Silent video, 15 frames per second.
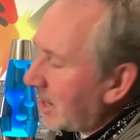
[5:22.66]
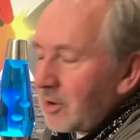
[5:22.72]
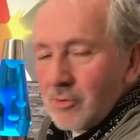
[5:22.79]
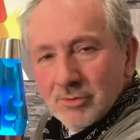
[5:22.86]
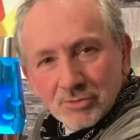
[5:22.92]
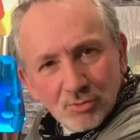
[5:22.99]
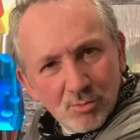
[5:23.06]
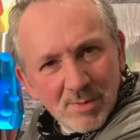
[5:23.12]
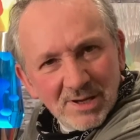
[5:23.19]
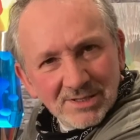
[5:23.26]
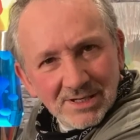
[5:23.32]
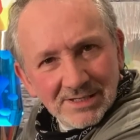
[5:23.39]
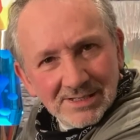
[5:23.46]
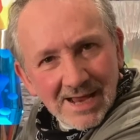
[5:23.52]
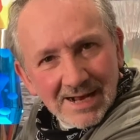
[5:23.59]
looks almost
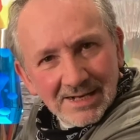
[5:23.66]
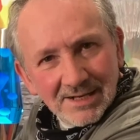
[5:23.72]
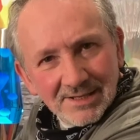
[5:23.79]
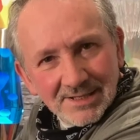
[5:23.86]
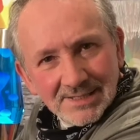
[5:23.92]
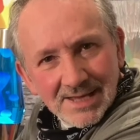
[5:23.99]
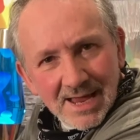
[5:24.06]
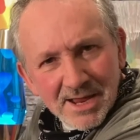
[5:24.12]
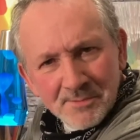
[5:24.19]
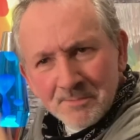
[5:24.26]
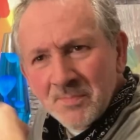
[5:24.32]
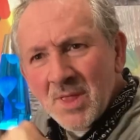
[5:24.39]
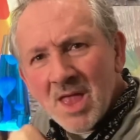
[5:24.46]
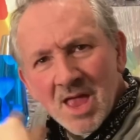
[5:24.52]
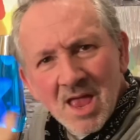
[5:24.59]
exactly the same.
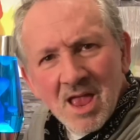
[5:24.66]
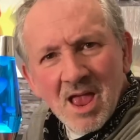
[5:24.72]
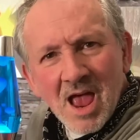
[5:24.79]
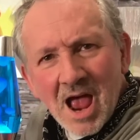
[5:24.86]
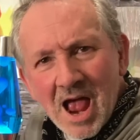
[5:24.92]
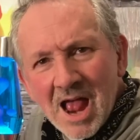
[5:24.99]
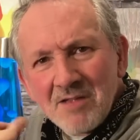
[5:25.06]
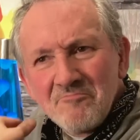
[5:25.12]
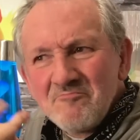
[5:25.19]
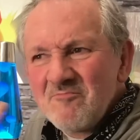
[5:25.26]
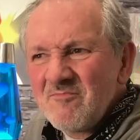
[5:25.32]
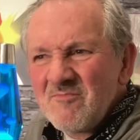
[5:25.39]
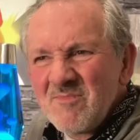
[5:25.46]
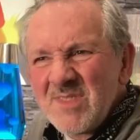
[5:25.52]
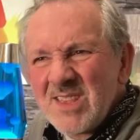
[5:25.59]
And
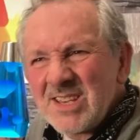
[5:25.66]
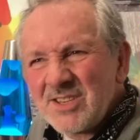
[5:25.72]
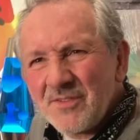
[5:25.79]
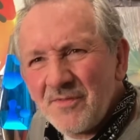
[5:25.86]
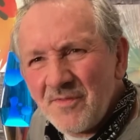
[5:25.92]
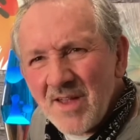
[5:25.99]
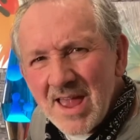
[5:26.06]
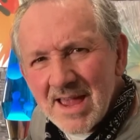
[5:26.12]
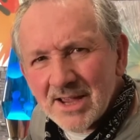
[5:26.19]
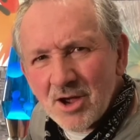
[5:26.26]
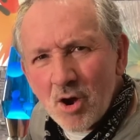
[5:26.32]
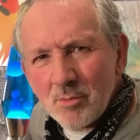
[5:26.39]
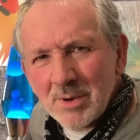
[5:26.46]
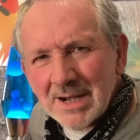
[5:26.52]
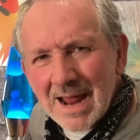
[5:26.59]
there's a fair
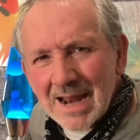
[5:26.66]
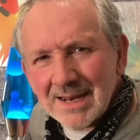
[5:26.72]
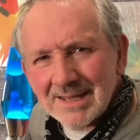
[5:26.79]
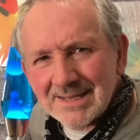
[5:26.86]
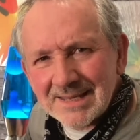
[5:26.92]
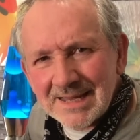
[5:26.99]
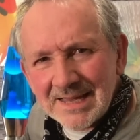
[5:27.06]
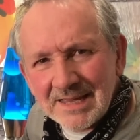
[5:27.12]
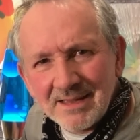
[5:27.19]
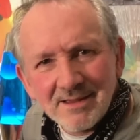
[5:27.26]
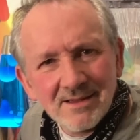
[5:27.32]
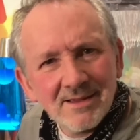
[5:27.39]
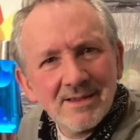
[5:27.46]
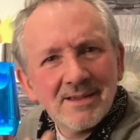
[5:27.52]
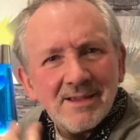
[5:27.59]
commonality
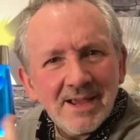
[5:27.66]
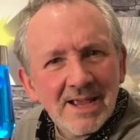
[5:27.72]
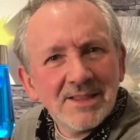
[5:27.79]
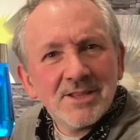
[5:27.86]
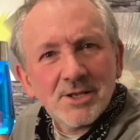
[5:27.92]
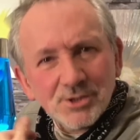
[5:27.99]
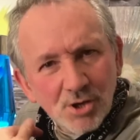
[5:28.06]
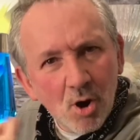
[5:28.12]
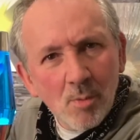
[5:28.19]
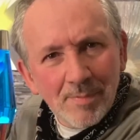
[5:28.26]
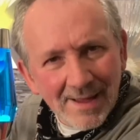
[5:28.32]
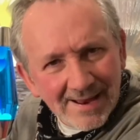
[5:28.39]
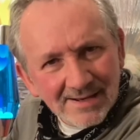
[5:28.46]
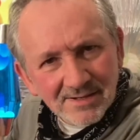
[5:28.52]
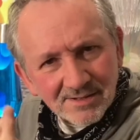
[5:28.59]
in the top
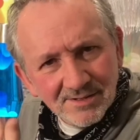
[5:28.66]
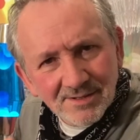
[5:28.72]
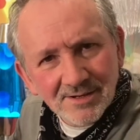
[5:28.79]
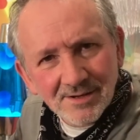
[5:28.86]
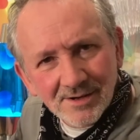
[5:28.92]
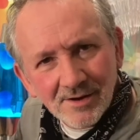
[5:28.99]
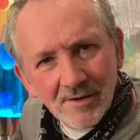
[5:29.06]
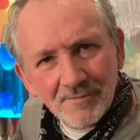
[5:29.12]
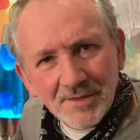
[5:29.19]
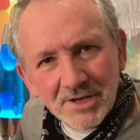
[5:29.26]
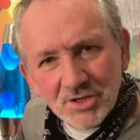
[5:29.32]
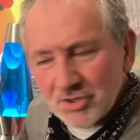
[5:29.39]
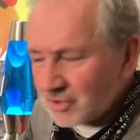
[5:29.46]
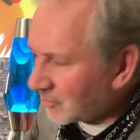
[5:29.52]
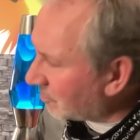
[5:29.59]
end of
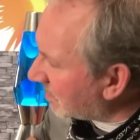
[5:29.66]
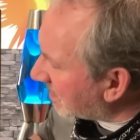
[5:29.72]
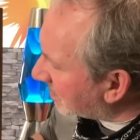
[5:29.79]
these three